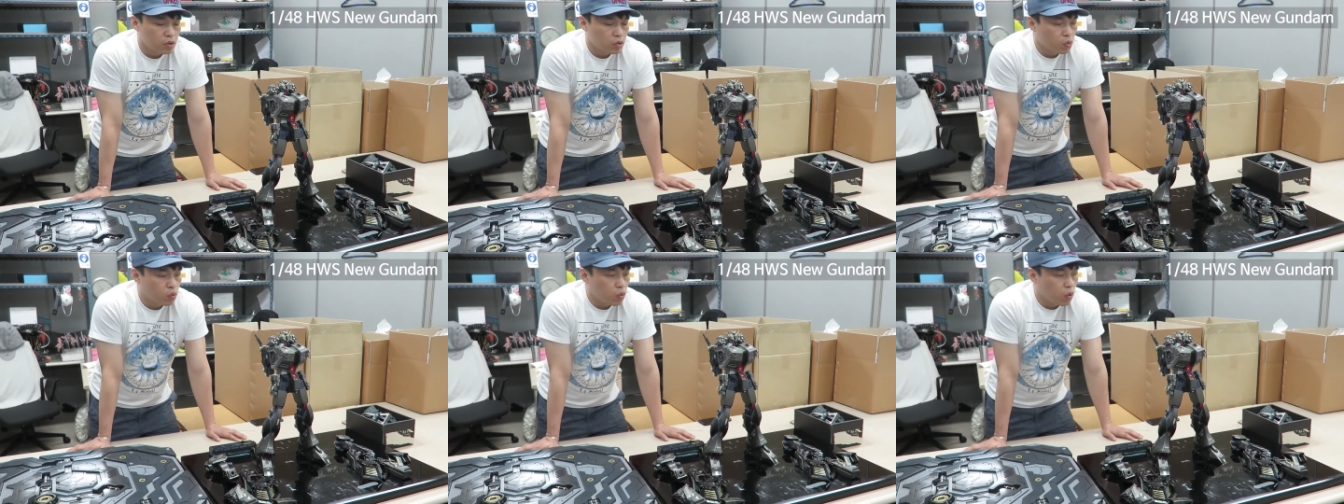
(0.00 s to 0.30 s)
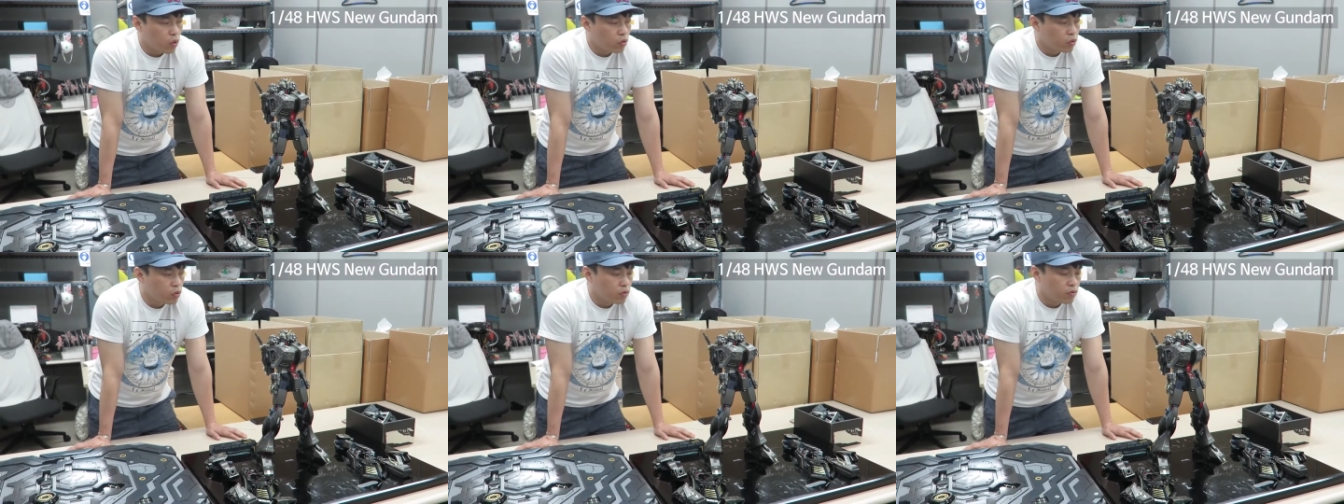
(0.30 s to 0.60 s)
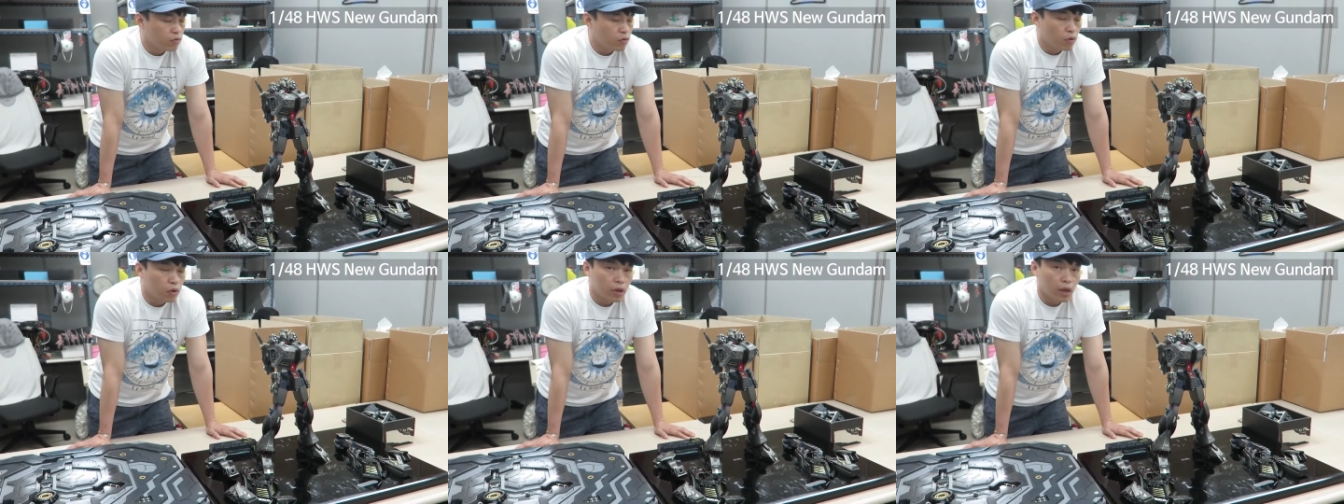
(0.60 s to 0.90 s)
1 to
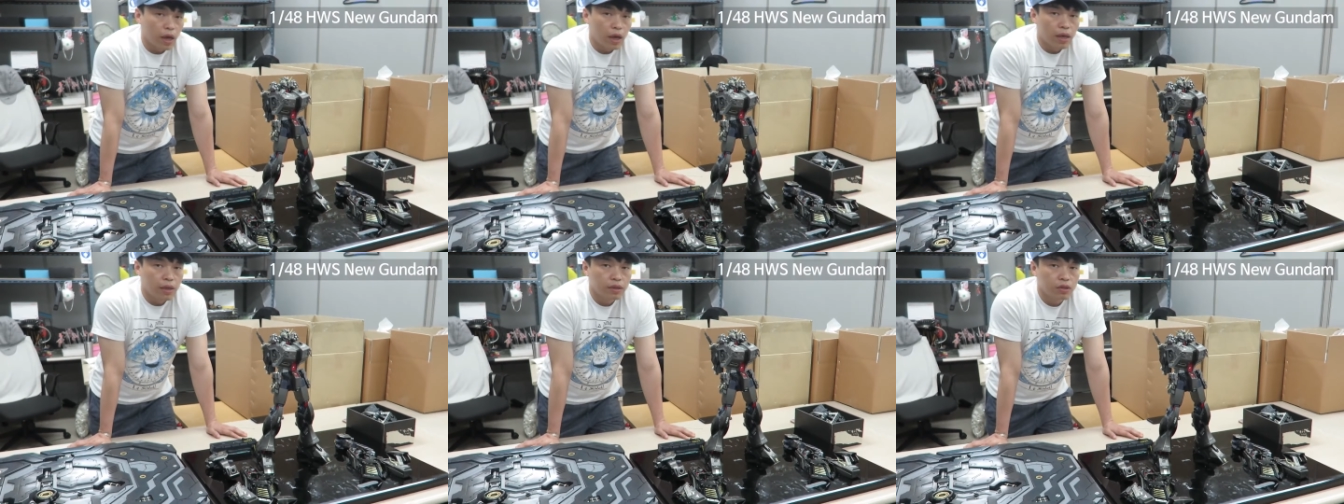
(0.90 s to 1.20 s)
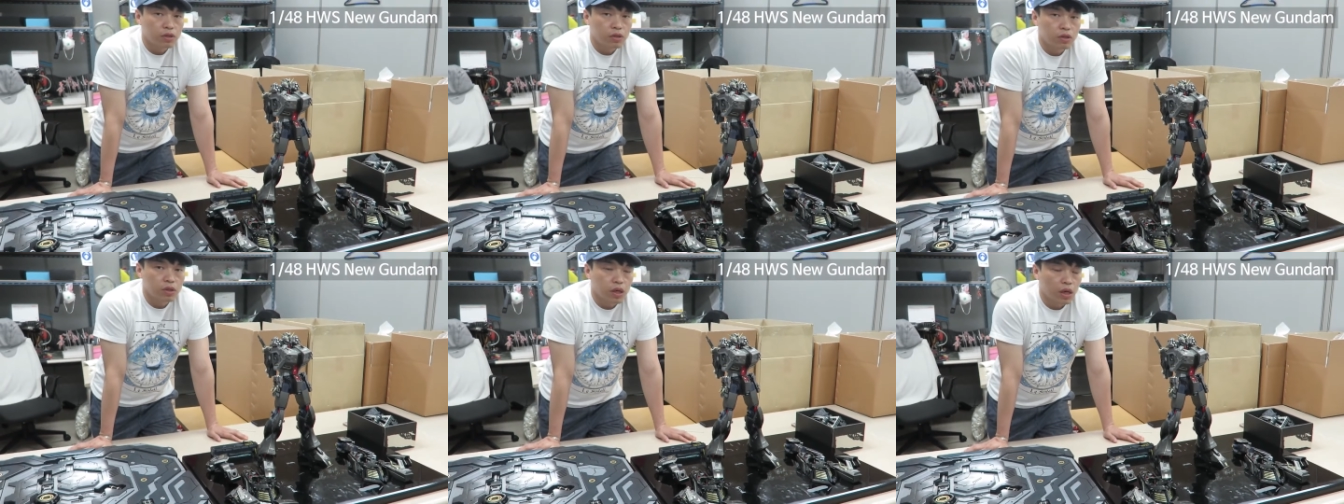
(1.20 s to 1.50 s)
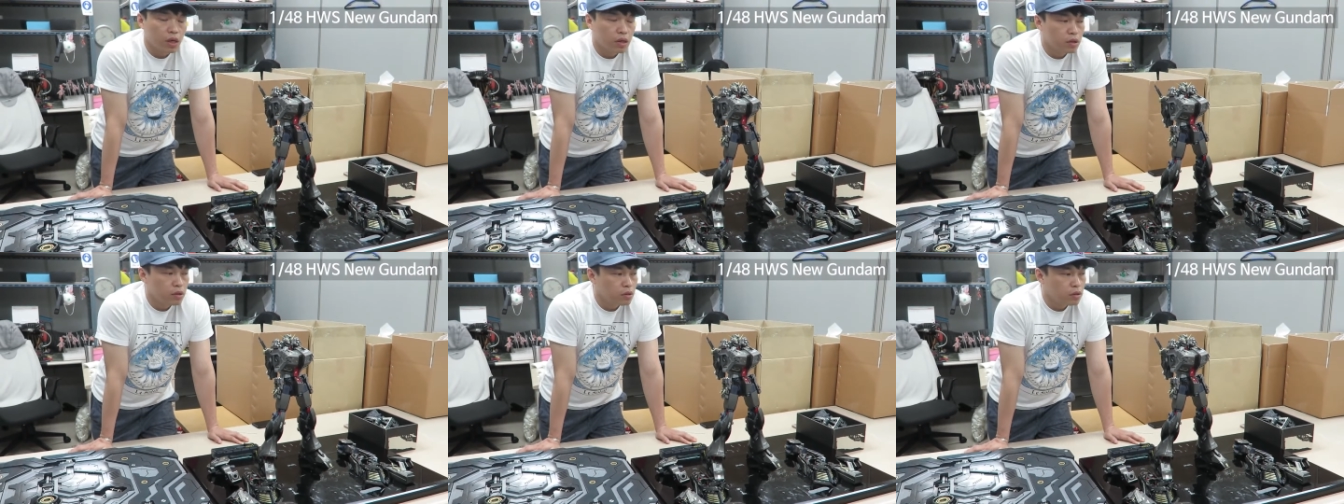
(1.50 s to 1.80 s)
48
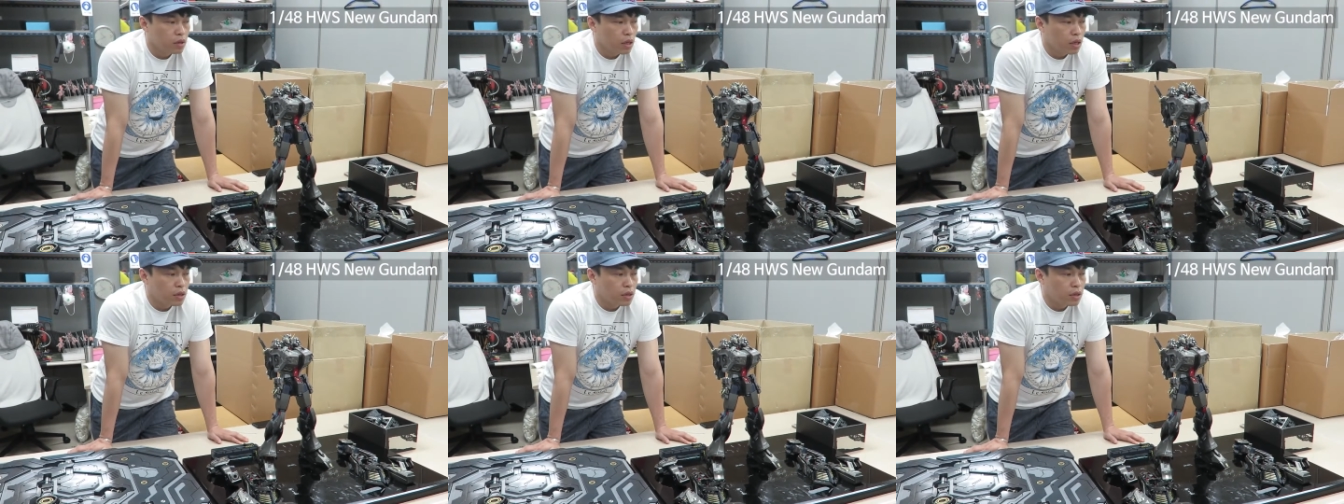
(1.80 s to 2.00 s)
scale